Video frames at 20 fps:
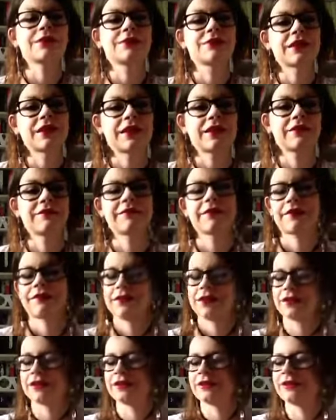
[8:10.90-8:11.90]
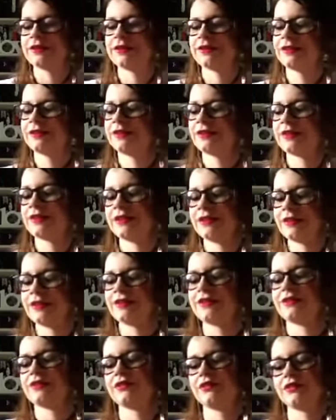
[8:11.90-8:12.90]
wasn't it? And very
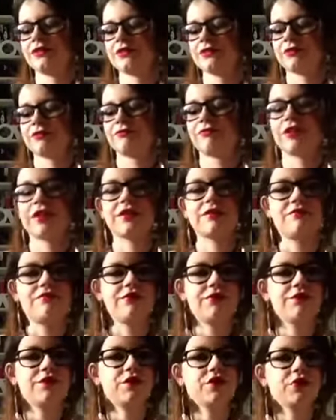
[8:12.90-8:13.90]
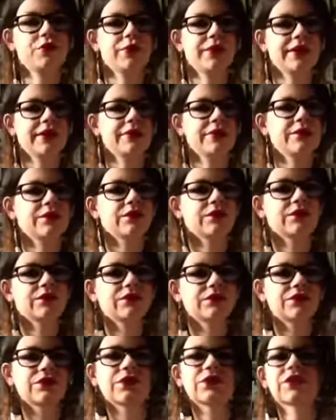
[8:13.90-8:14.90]
rave review-y.
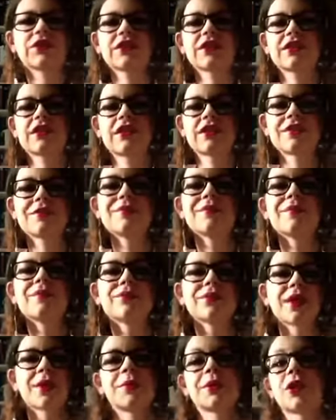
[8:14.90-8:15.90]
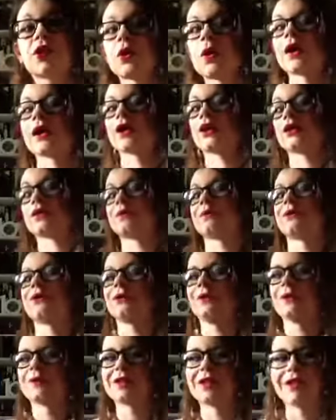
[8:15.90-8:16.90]
I'm in quite a good
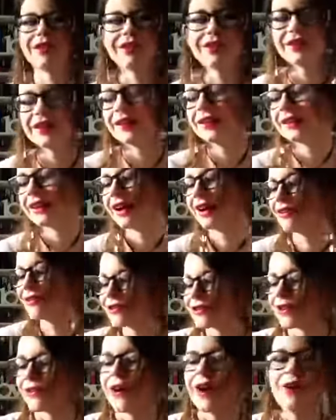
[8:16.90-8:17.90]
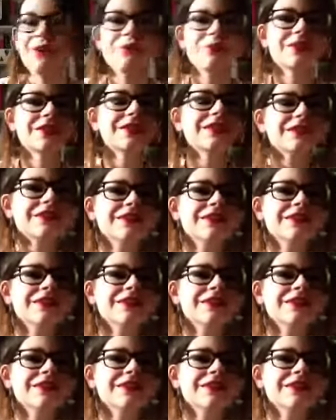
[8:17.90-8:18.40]
mood, I think. That also helped.